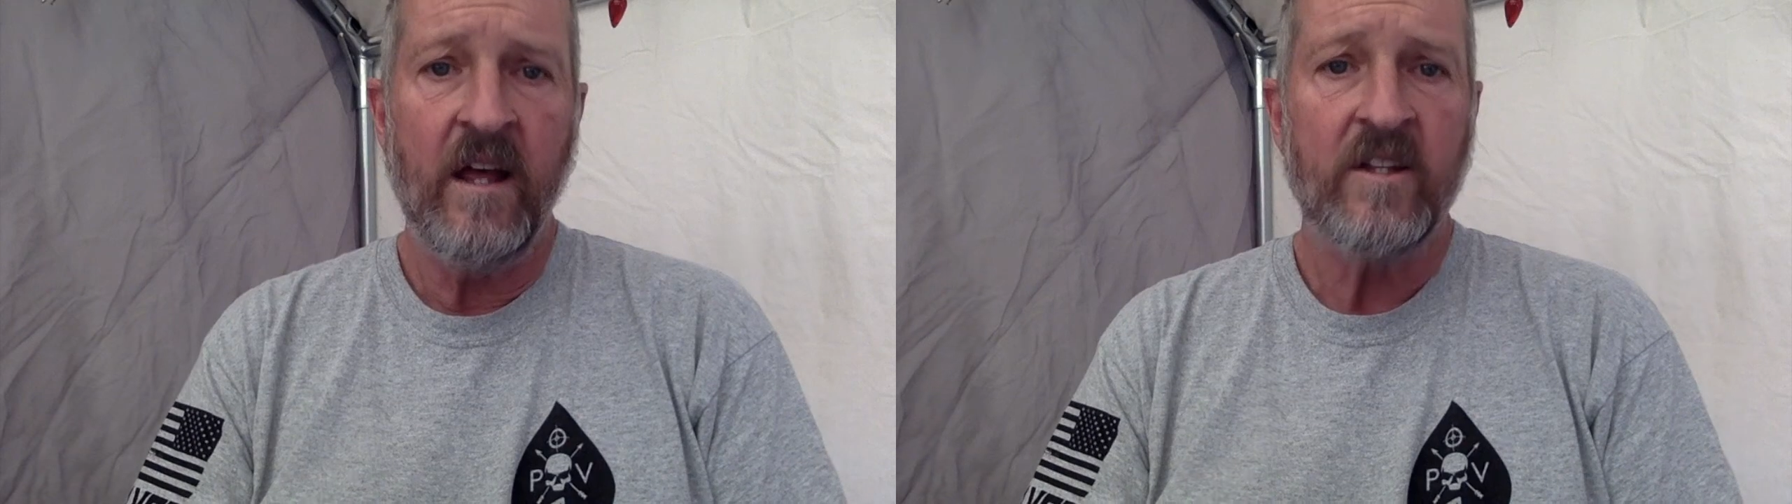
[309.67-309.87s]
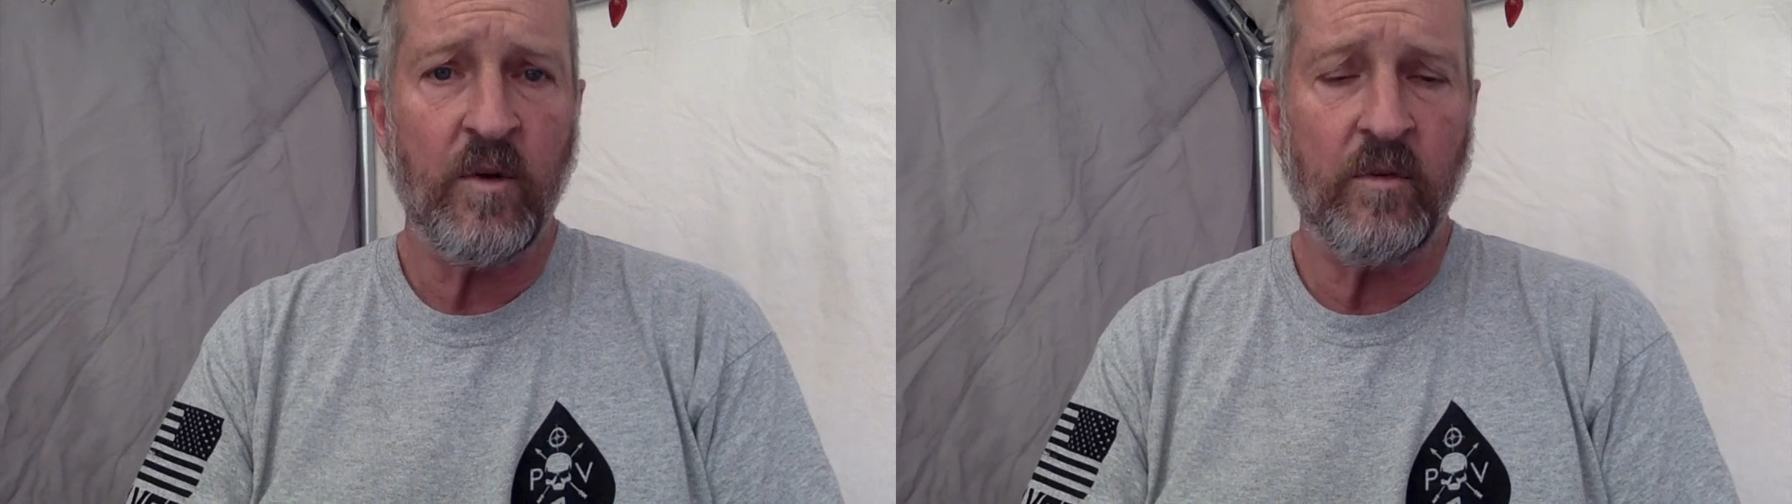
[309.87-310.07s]

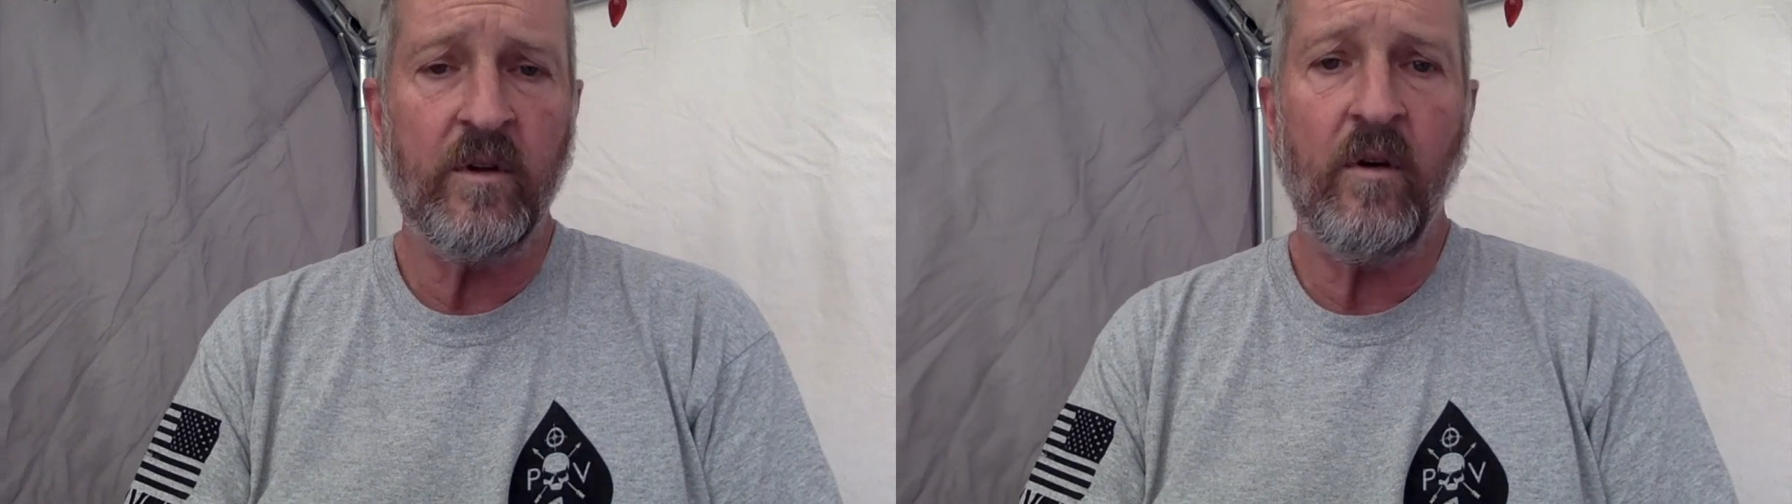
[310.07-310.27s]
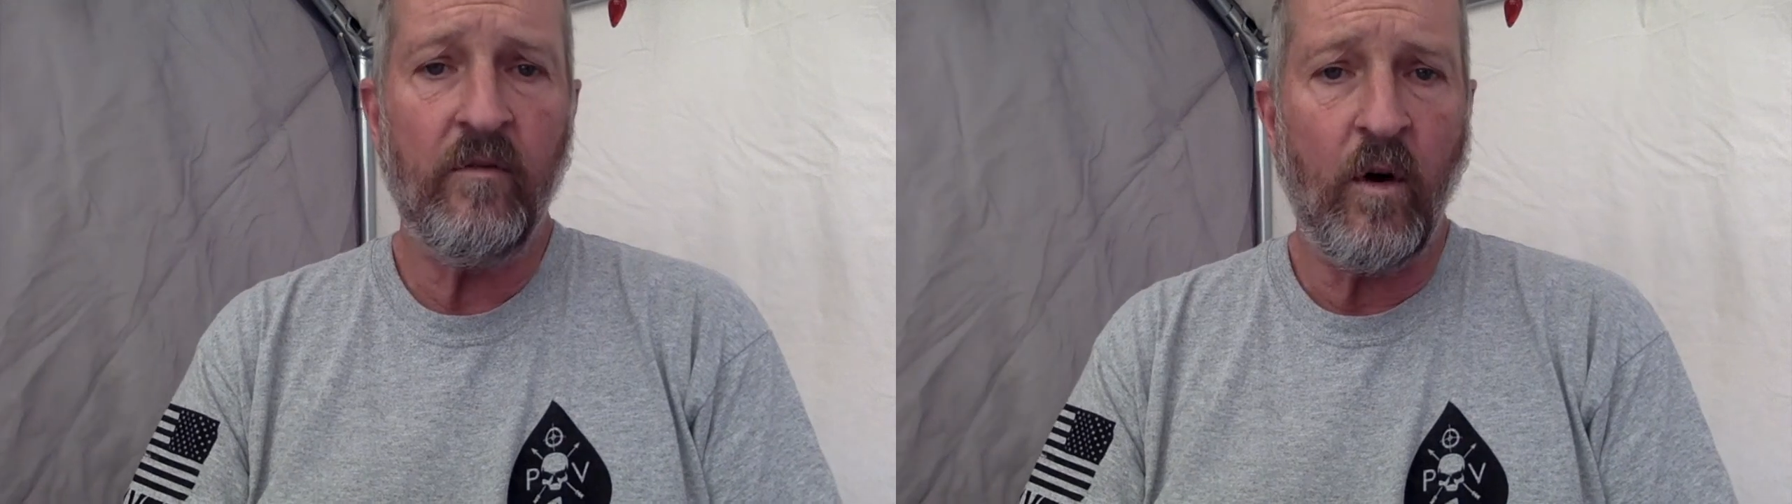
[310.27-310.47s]
So when you
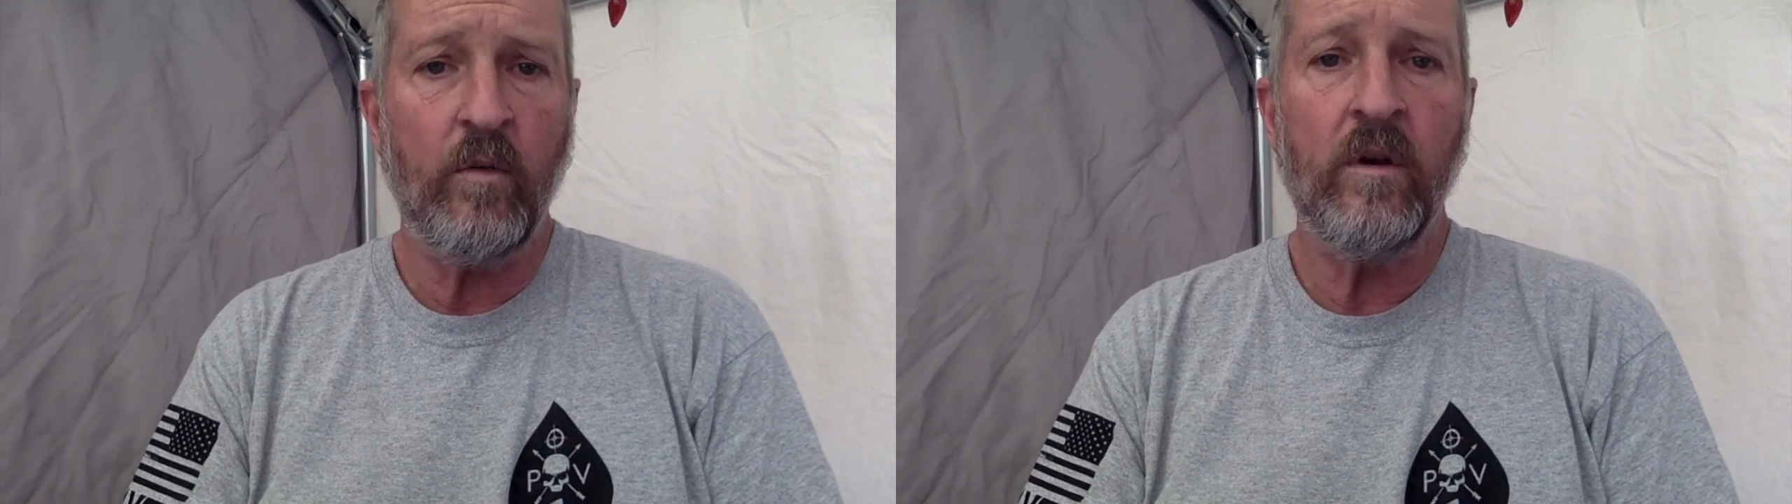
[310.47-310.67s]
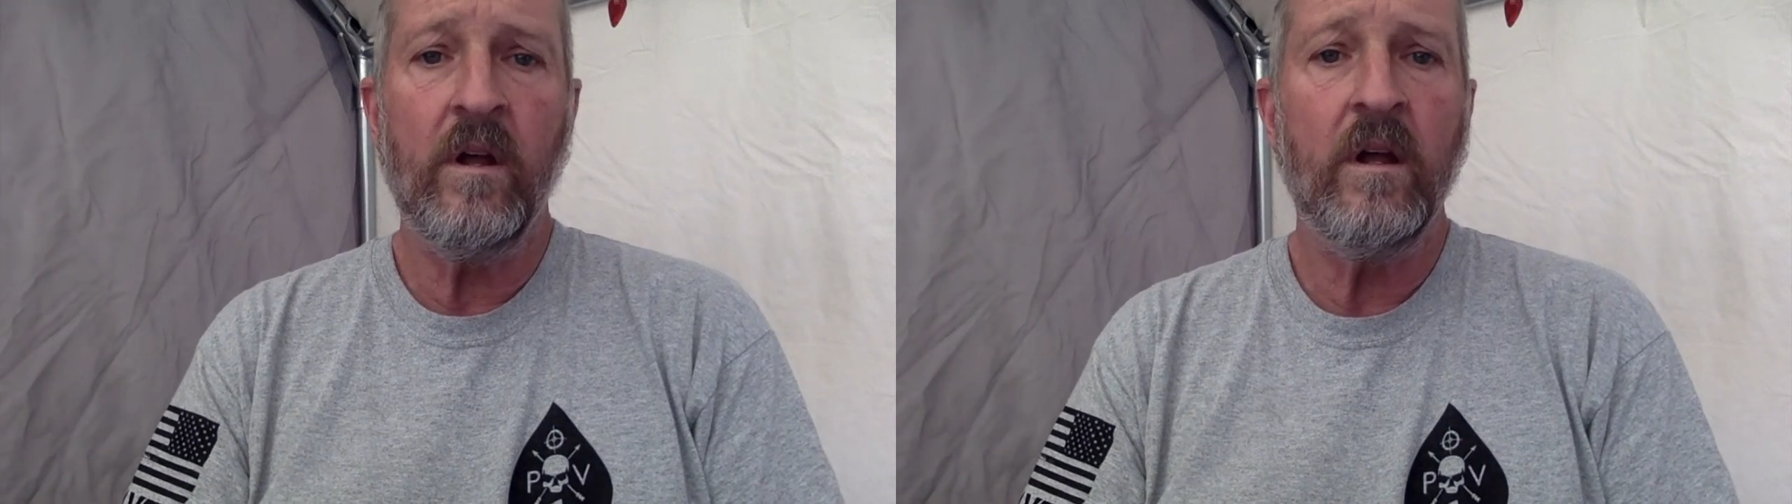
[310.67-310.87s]
go
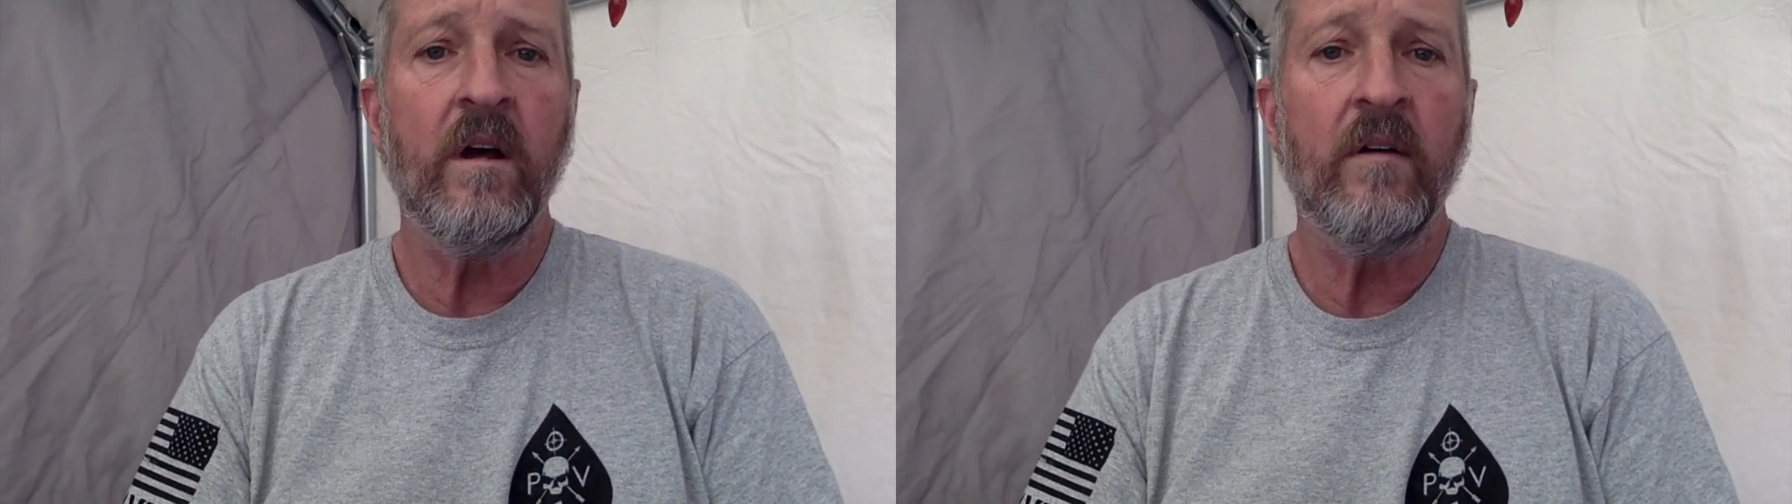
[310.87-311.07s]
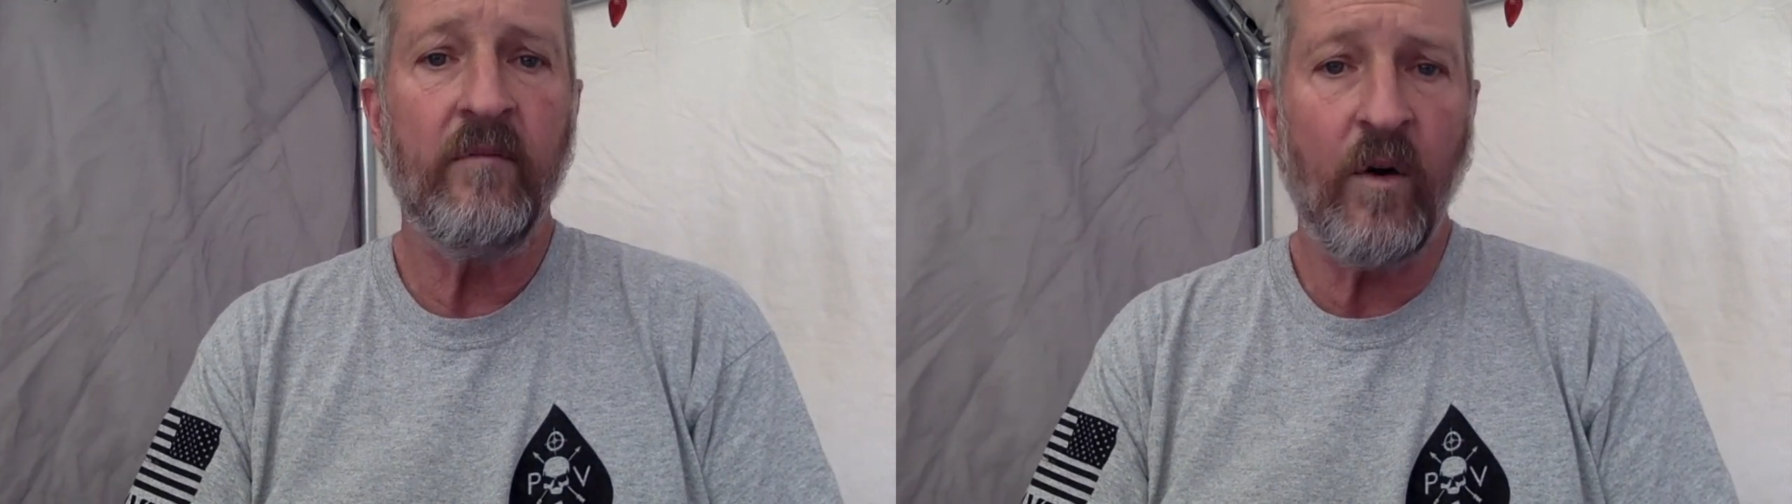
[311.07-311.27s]
vote,
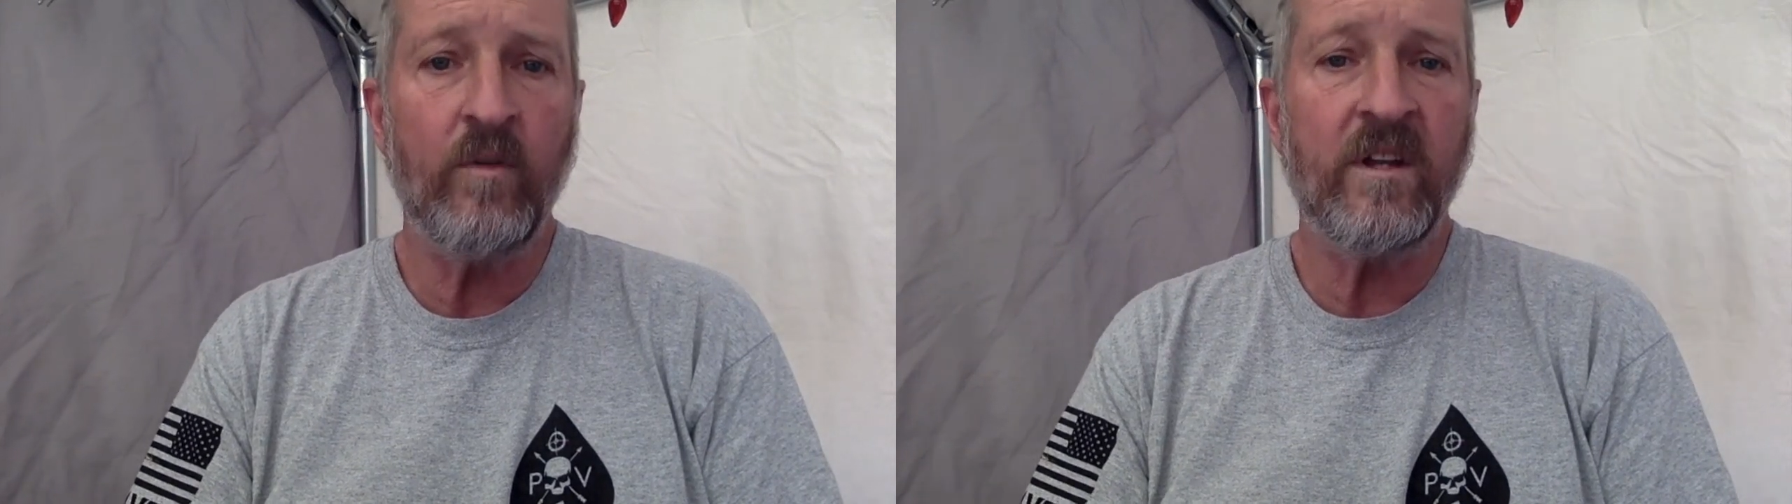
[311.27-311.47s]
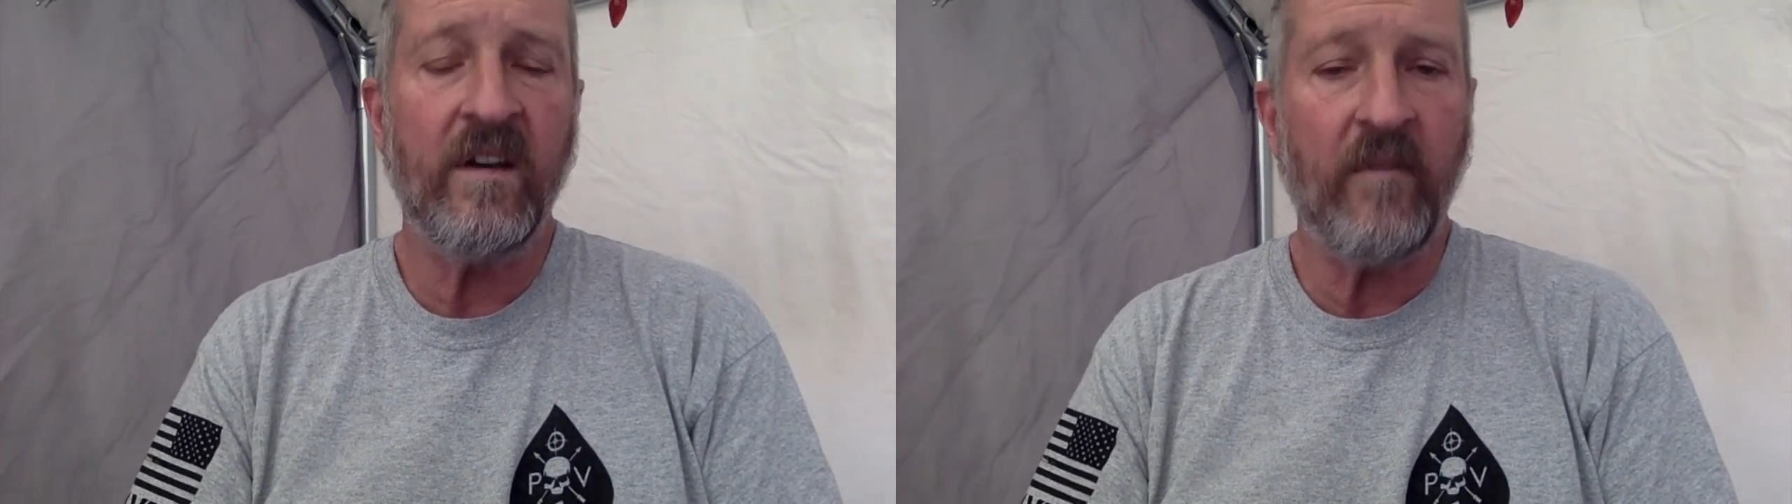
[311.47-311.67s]
vote
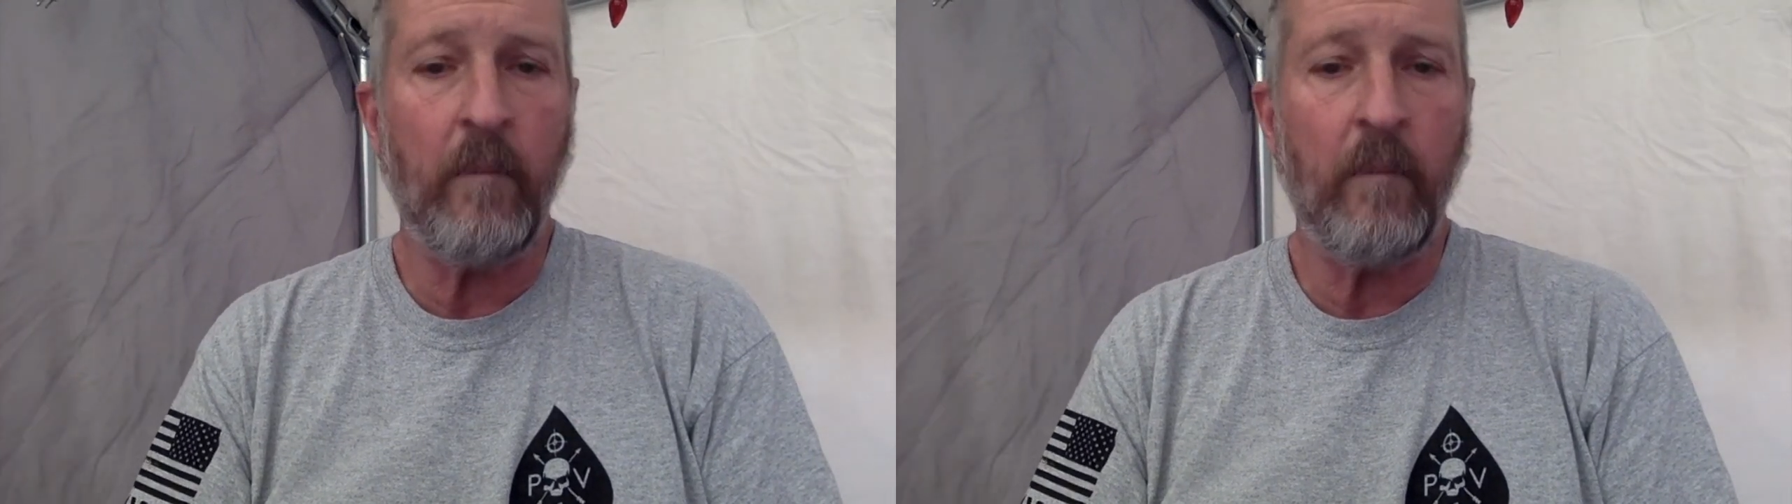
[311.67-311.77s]
to give